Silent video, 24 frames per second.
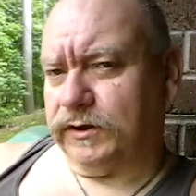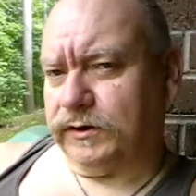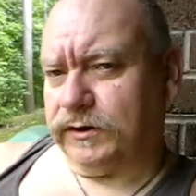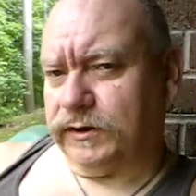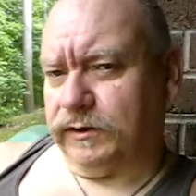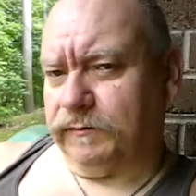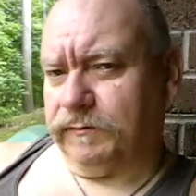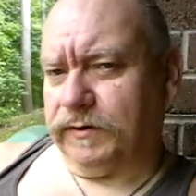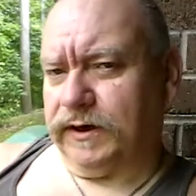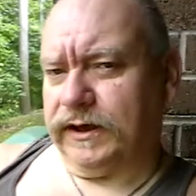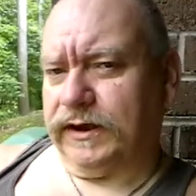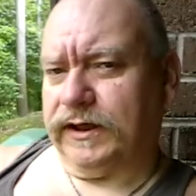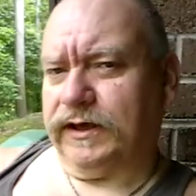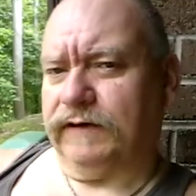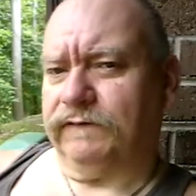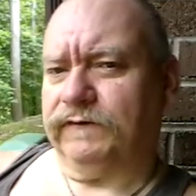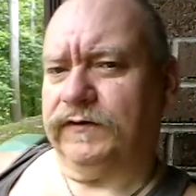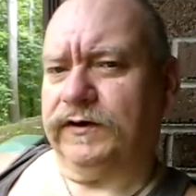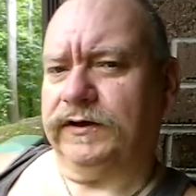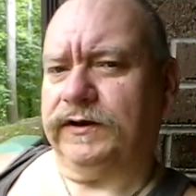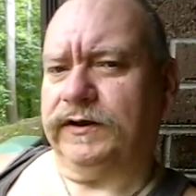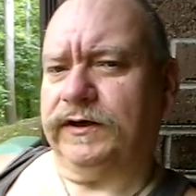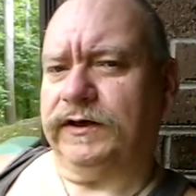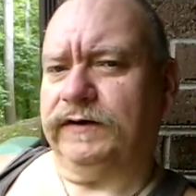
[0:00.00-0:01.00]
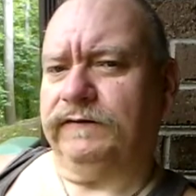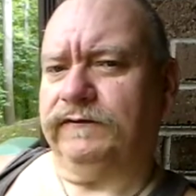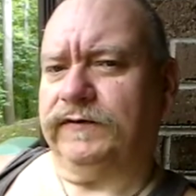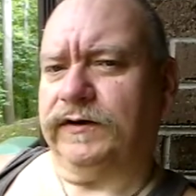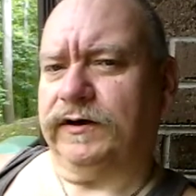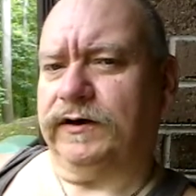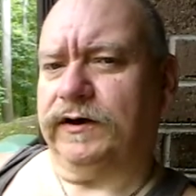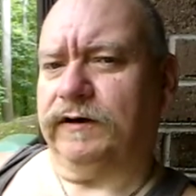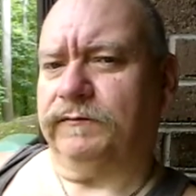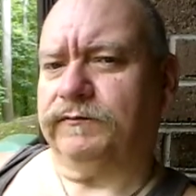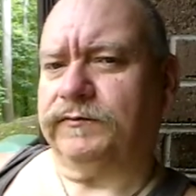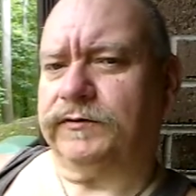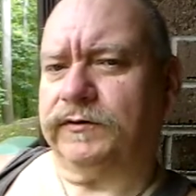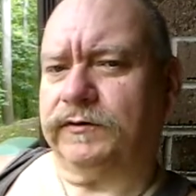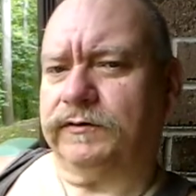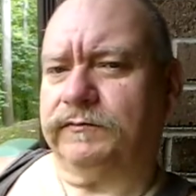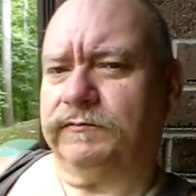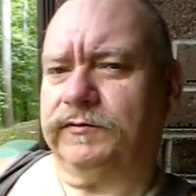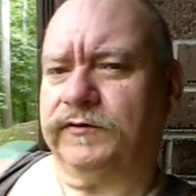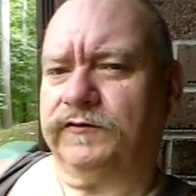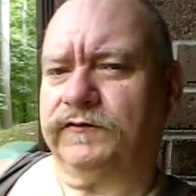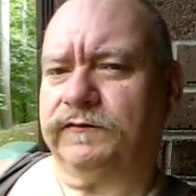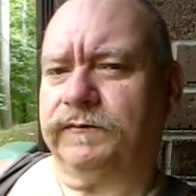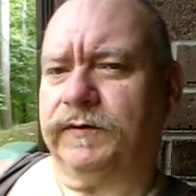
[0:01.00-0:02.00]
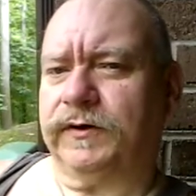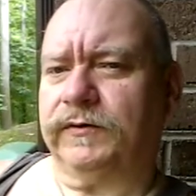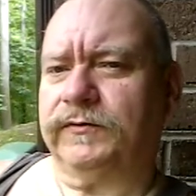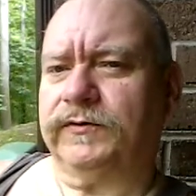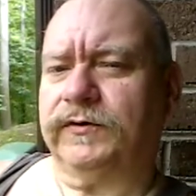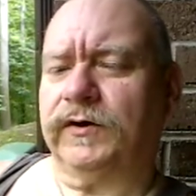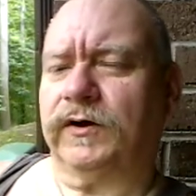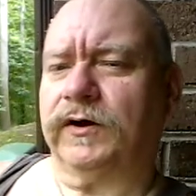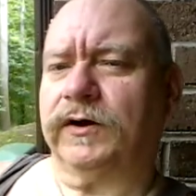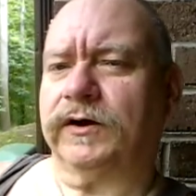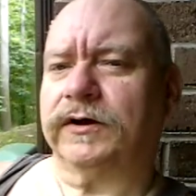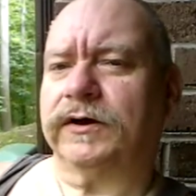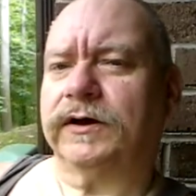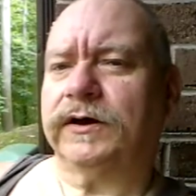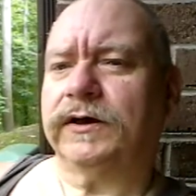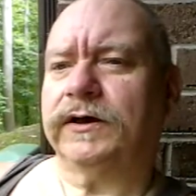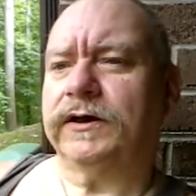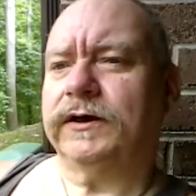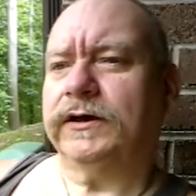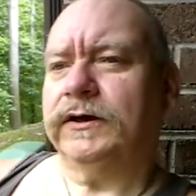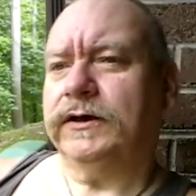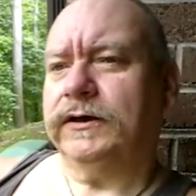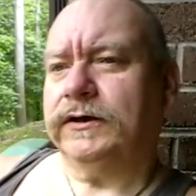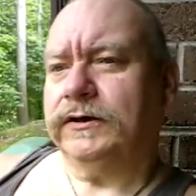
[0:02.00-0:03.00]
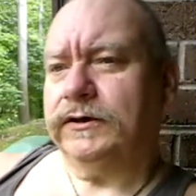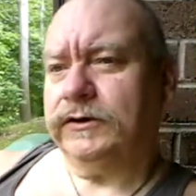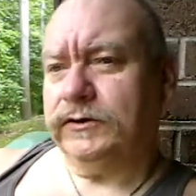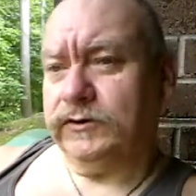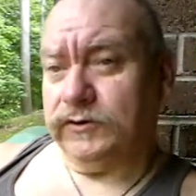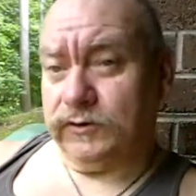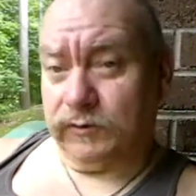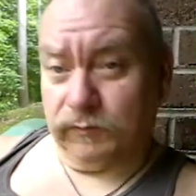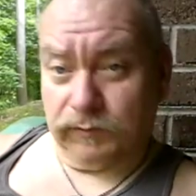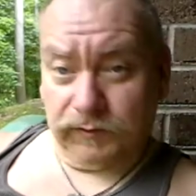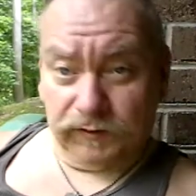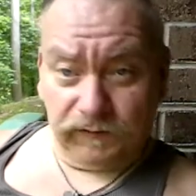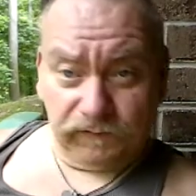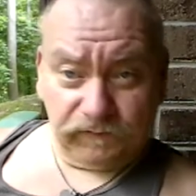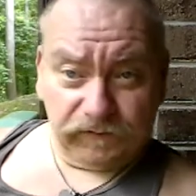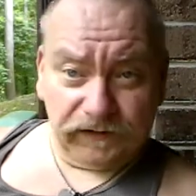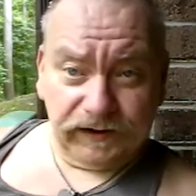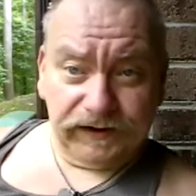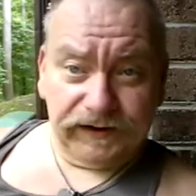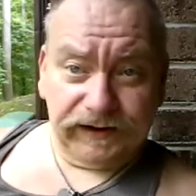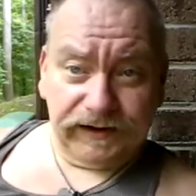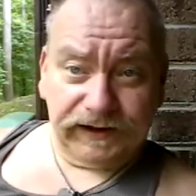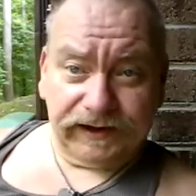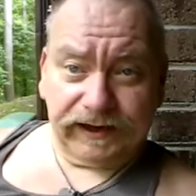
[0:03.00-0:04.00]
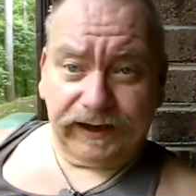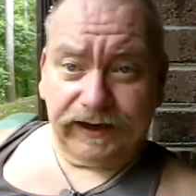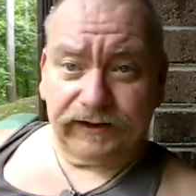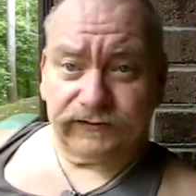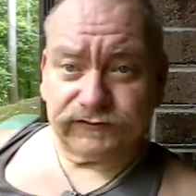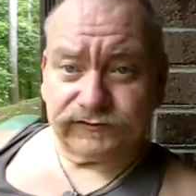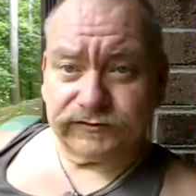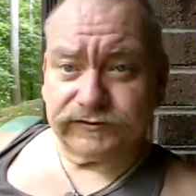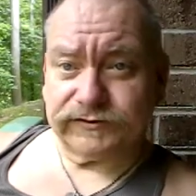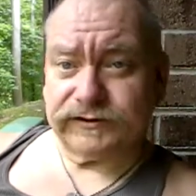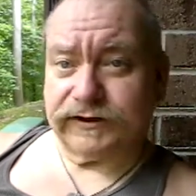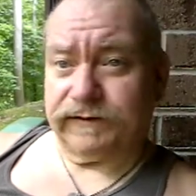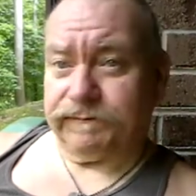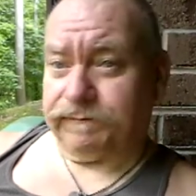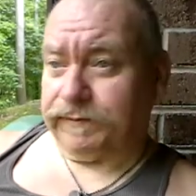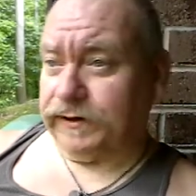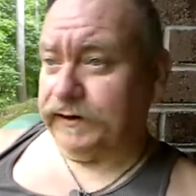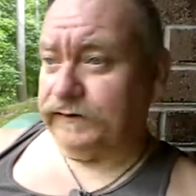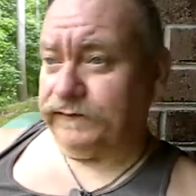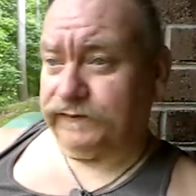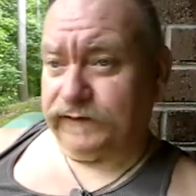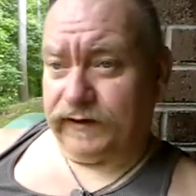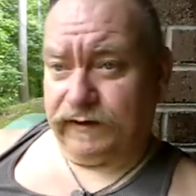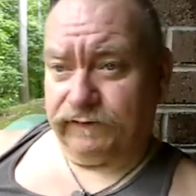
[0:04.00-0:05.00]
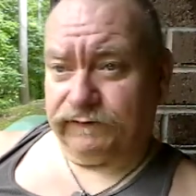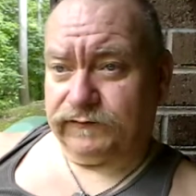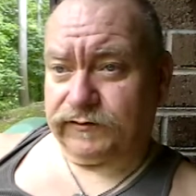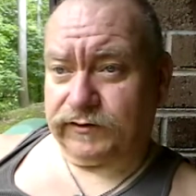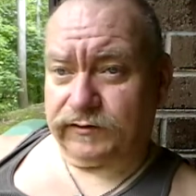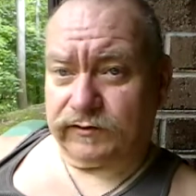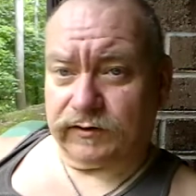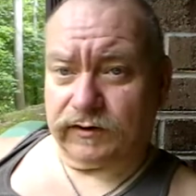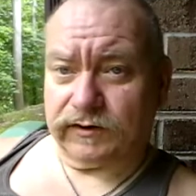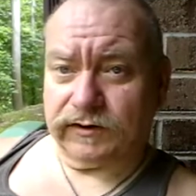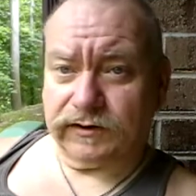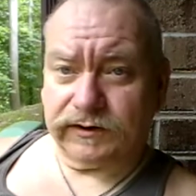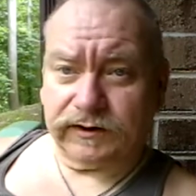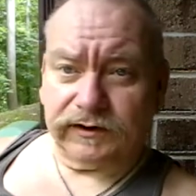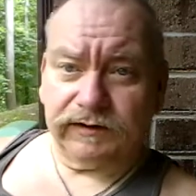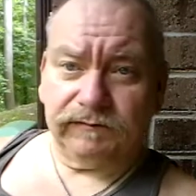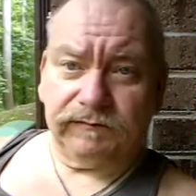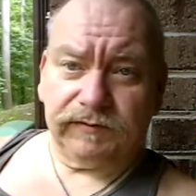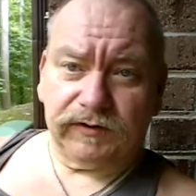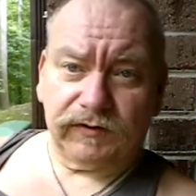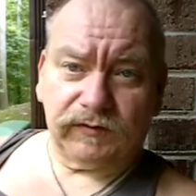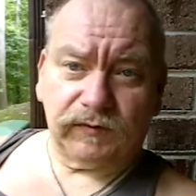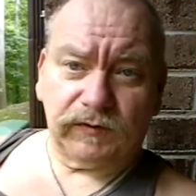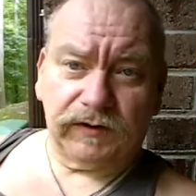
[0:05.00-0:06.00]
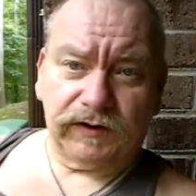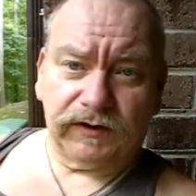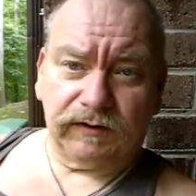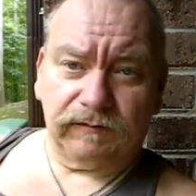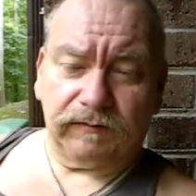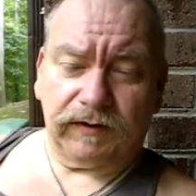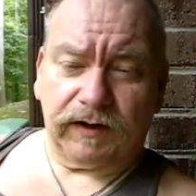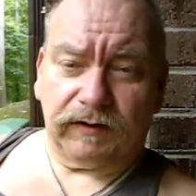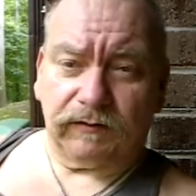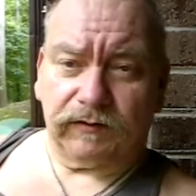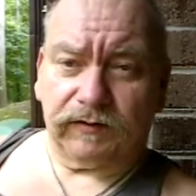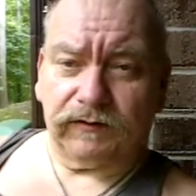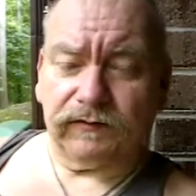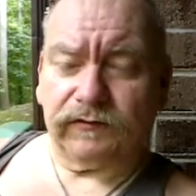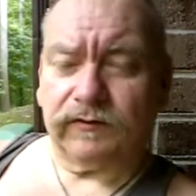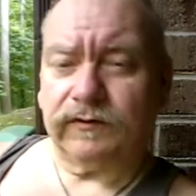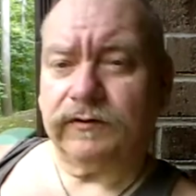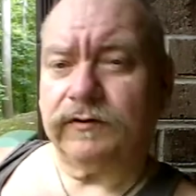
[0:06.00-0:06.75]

They bite heavy in the evening, up till just about dark. You will find the occasional that bites after dark and in between them hours.